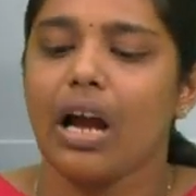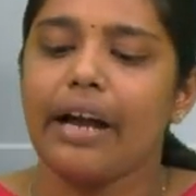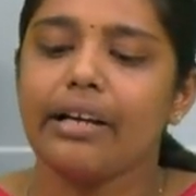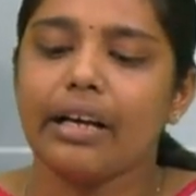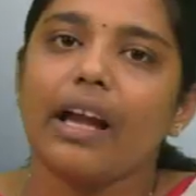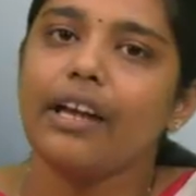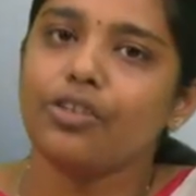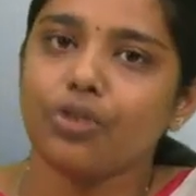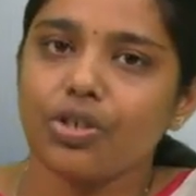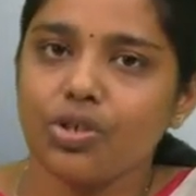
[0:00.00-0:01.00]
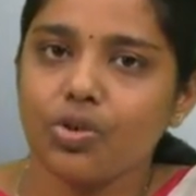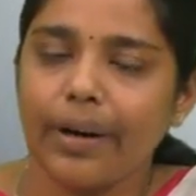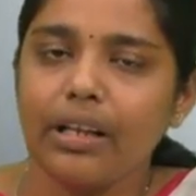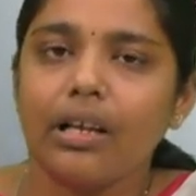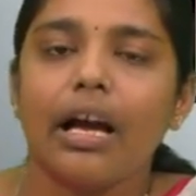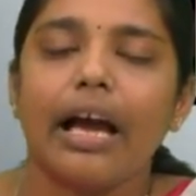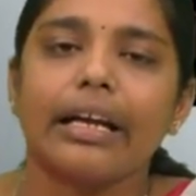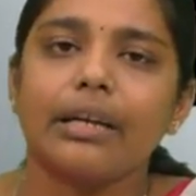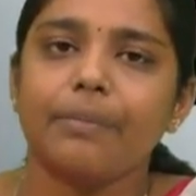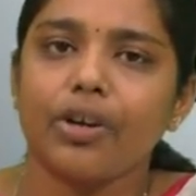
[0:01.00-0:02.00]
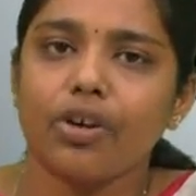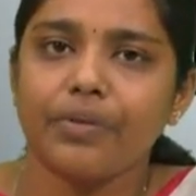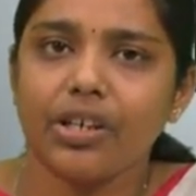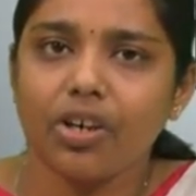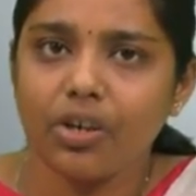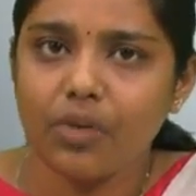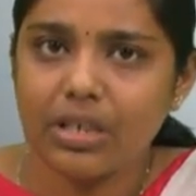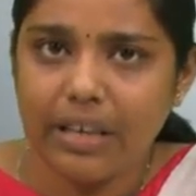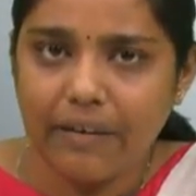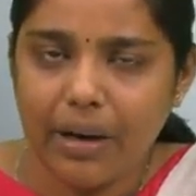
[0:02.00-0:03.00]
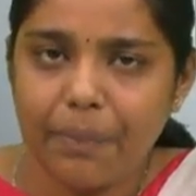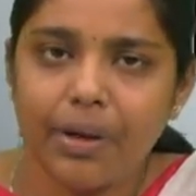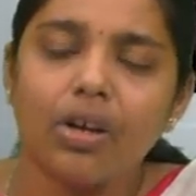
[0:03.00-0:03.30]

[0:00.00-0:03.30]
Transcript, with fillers: And in 2012, again a period of detente was developed.